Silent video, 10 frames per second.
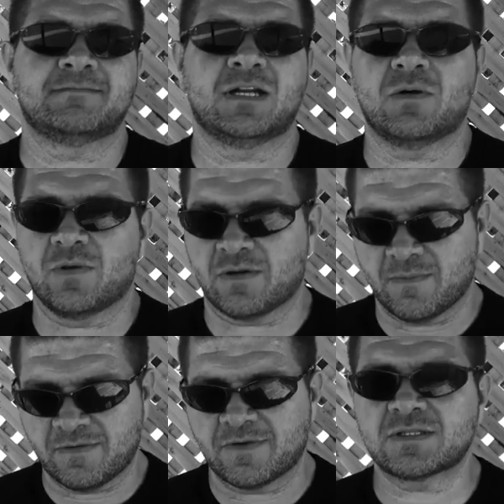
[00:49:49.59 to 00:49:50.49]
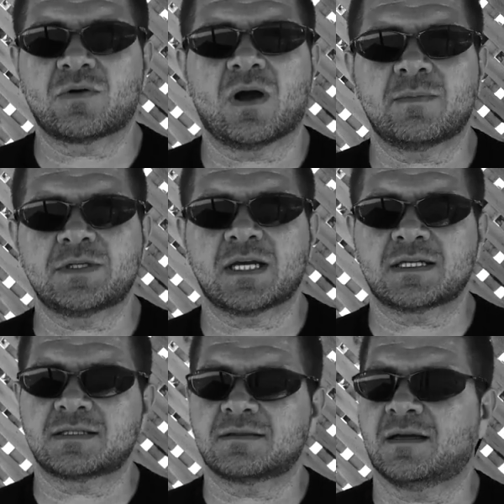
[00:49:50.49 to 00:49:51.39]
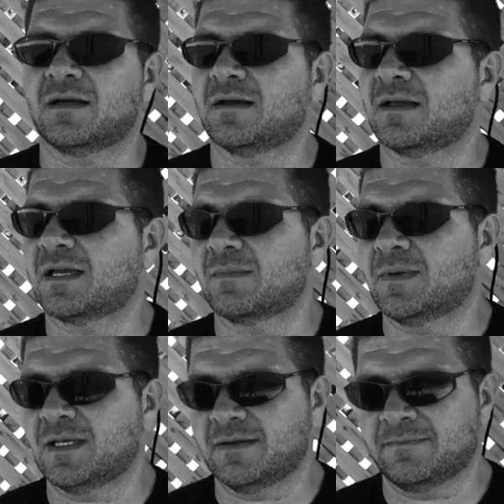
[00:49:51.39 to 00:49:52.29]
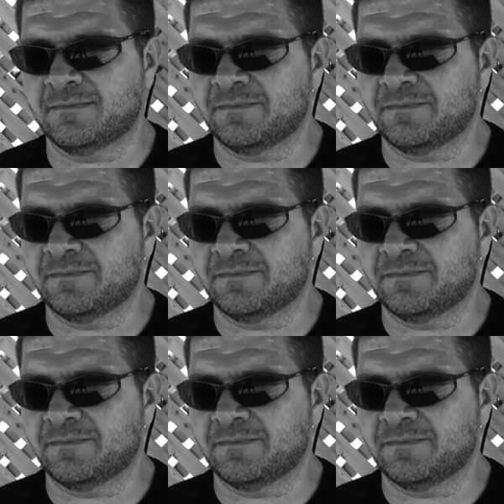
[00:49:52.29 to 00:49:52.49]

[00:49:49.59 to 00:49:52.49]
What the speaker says: Whether it be physical objects, it could be